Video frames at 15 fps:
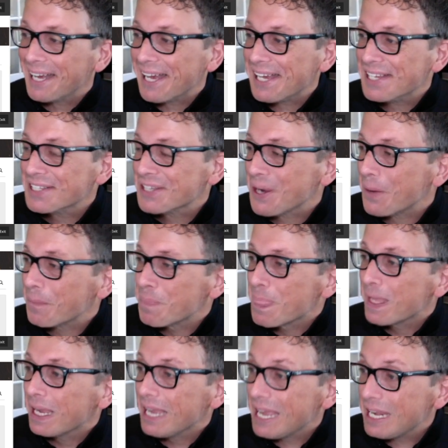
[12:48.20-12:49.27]
So
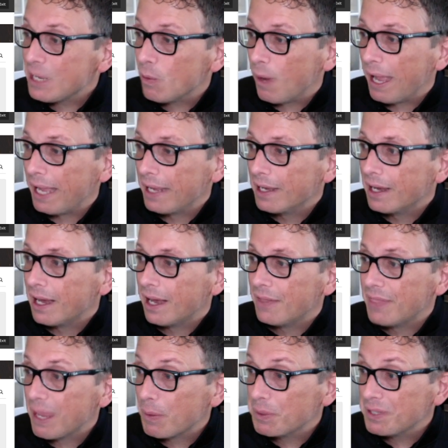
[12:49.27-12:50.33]
anyway,
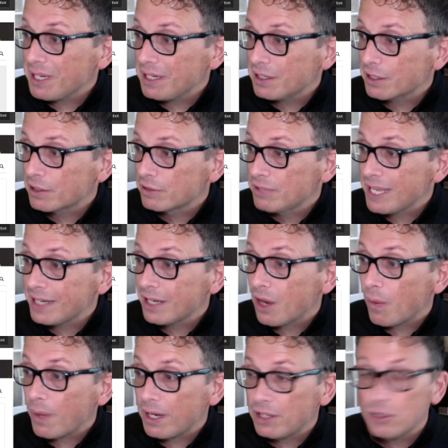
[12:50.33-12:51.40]
they would need to then
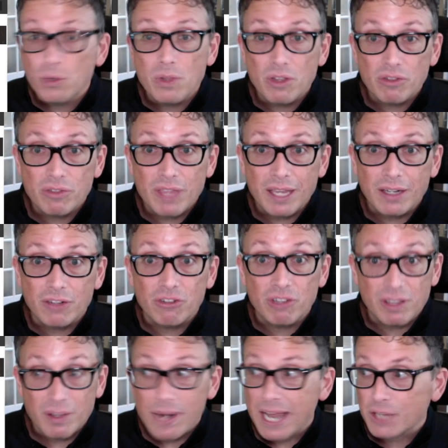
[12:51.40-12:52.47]
go in and do this thing to see
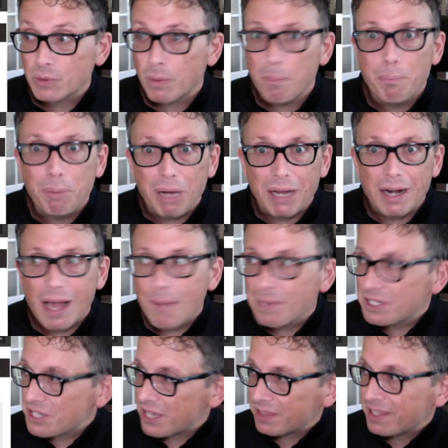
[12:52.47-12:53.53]
the next one. But I'm going
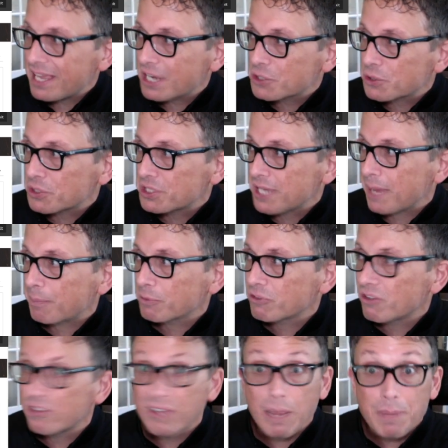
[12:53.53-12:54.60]
to take the extra step
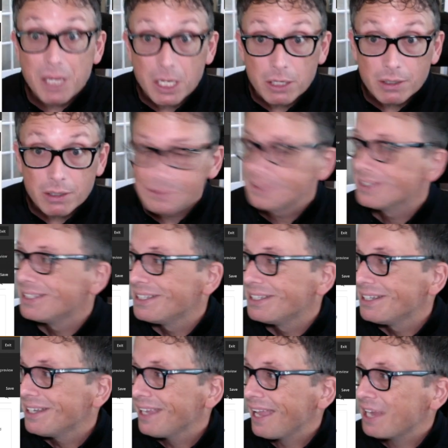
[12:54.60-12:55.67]
since I'm here
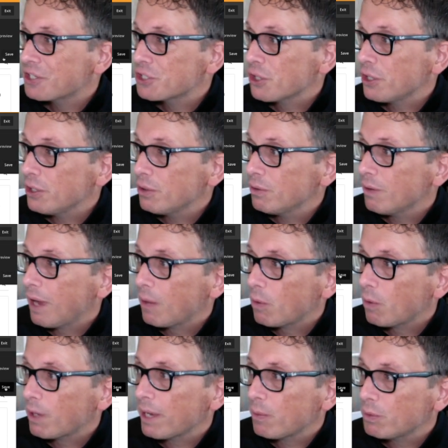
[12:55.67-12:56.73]
and show you,
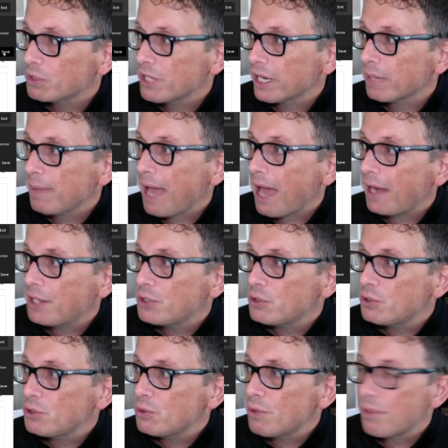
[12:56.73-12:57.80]
okay, well, Jacob, how did you
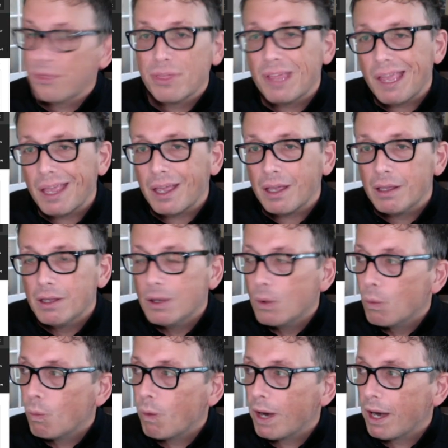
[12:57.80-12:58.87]
do the thing
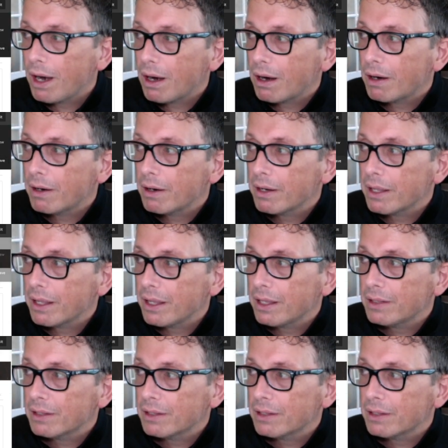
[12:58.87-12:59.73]
where in the